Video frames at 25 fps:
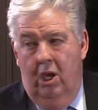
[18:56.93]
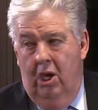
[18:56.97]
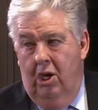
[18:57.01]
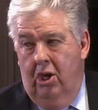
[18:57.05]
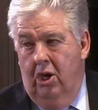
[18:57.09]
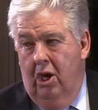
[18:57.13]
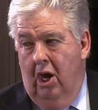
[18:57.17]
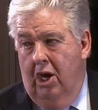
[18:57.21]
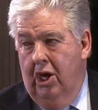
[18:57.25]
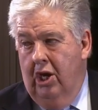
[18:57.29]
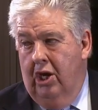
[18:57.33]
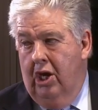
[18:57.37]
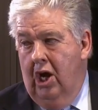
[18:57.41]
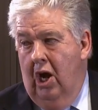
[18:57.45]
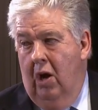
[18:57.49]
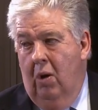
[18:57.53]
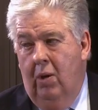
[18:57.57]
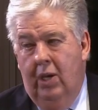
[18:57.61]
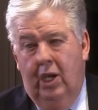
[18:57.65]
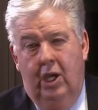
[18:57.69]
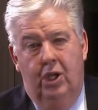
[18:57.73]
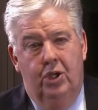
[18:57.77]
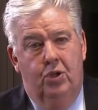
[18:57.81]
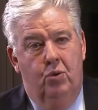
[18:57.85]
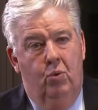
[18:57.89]
You're
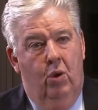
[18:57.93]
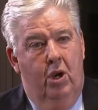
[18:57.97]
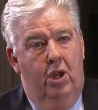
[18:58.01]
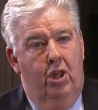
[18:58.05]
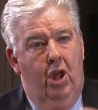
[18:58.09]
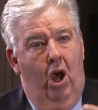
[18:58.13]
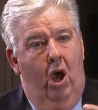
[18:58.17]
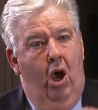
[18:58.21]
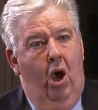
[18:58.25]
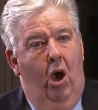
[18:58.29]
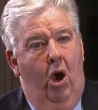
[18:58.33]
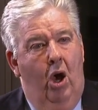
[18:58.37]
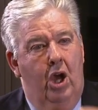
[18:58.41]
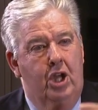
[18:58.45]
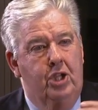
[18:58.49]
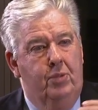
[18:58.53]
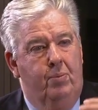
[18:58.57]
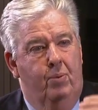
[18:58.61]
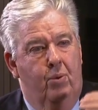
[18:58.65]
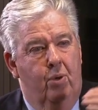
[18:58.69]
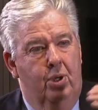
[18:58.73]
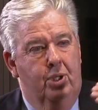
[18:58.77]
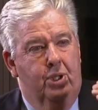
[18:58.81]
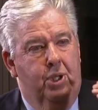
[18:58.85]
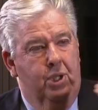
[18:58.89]
going into one of the highest
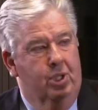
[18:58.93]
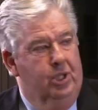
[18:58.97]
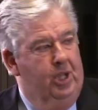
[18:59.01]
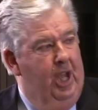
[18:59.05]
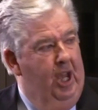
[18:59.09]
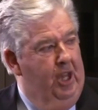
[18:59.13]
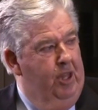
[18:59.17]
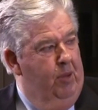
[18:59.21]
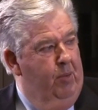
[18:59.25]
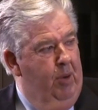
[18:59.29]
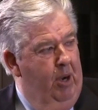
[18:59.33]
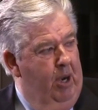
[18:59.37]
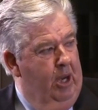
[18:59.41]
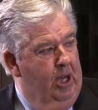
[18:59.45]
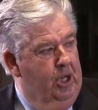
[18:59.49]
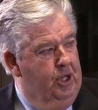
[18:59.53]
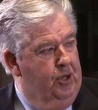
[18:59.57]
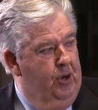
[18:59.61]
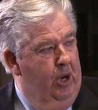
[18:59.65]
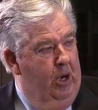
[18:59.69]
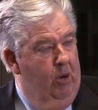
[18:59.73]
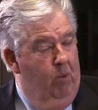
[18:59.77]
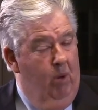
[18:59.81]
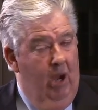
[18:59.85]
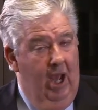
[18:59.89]
points in South America
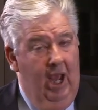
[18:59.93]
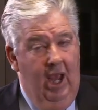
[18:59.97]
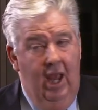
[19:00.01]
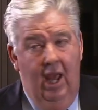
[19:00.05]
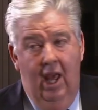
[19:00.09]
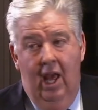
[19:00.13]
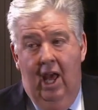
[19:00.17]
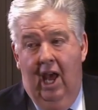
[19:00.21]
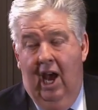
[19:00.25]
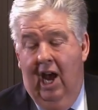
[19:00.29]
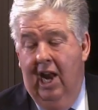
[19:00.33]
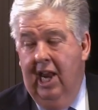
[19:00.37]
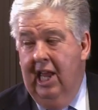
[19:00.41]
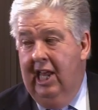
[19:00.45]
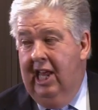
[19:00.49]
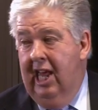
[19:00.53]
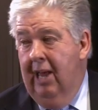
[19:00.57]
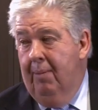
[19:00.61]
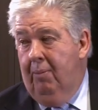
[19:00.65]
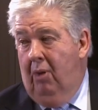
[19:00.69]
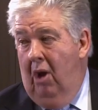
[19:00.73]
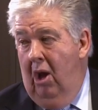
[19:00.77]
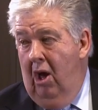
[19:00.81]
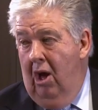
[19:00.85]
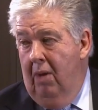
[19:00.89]
straight away, and he
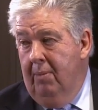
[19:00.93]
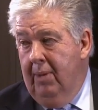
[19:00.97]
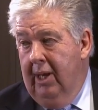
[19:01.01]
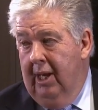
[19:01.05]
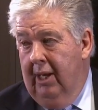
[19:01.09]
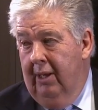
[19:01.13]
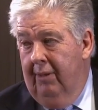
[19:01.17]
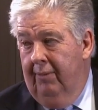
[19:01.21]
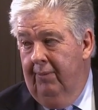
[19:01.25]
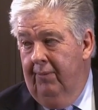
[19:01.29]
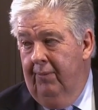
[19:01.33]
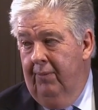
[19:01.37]
kept climbing.